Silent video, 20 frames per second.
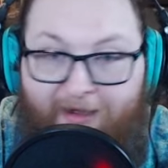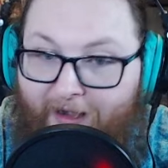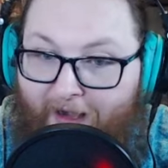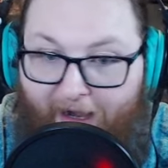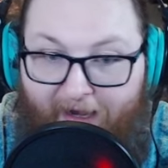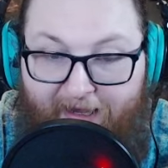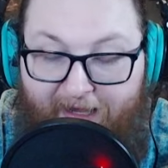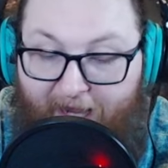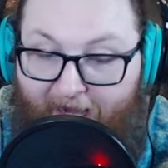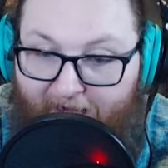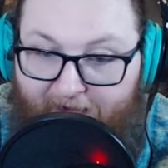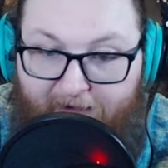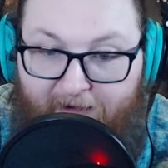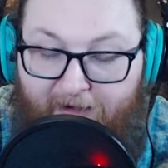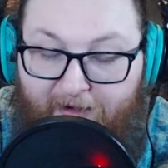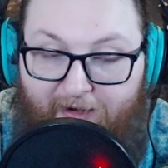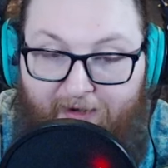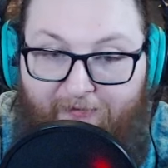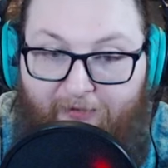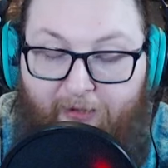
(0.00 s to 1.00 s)
I can't get
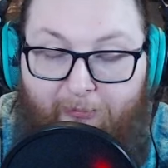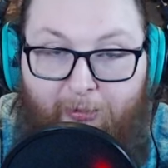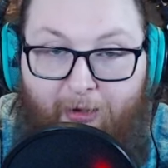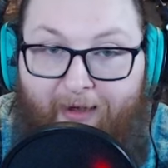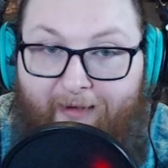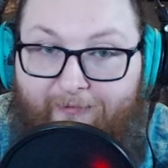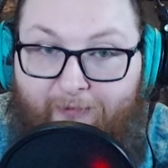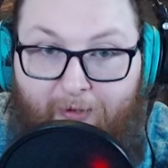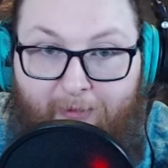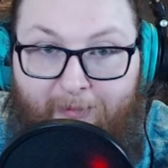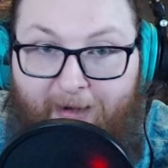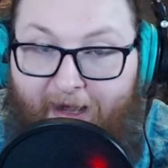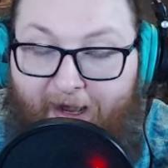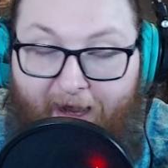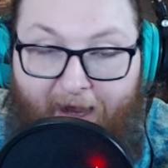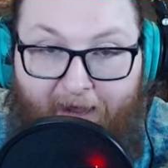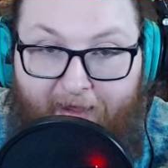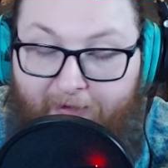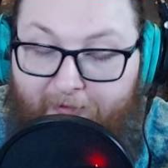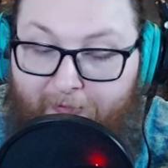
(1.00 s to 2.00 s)
enough of the platform, and I
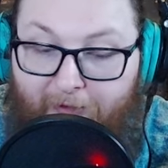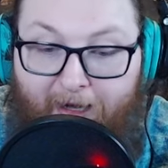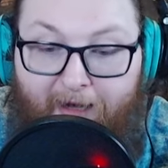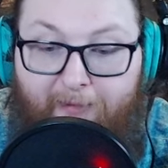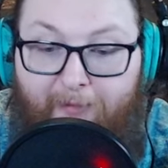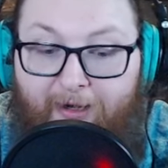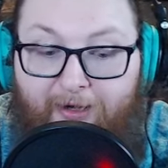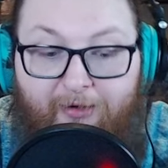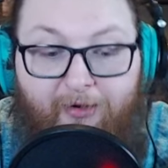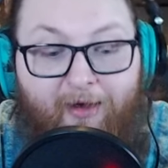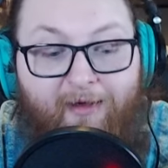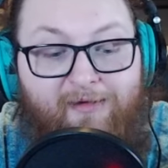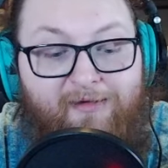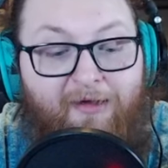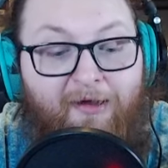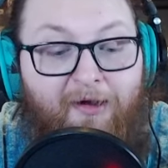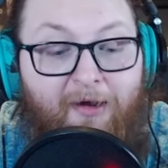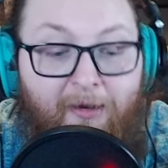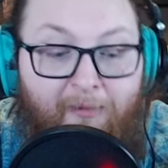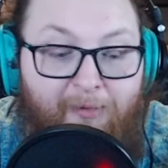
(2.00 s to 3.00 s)
highly recommend you guys
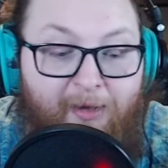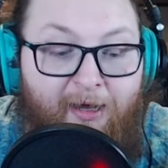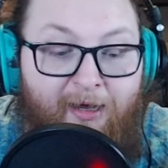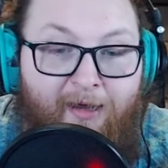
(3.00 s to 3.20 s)
sign up.